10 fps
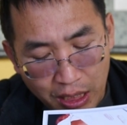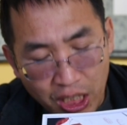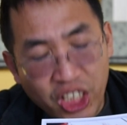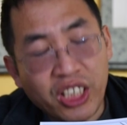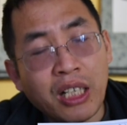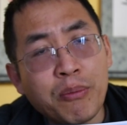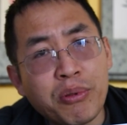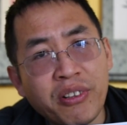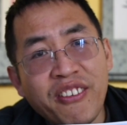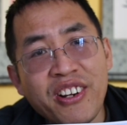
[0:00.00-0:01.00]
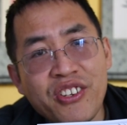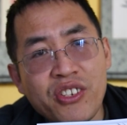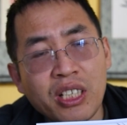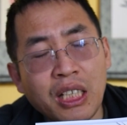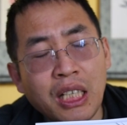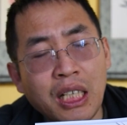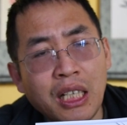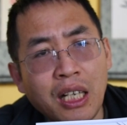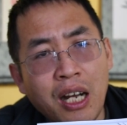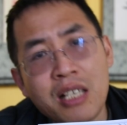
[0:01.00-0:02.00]
her previous
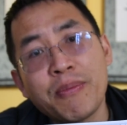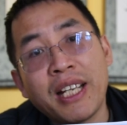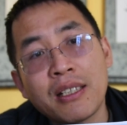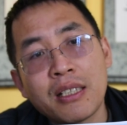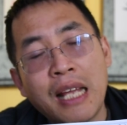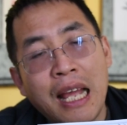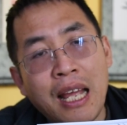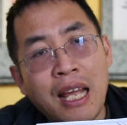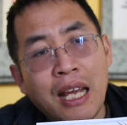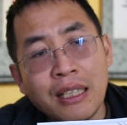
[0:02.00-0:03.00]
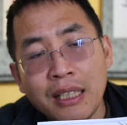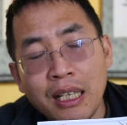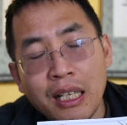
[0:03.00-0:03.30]
husband, and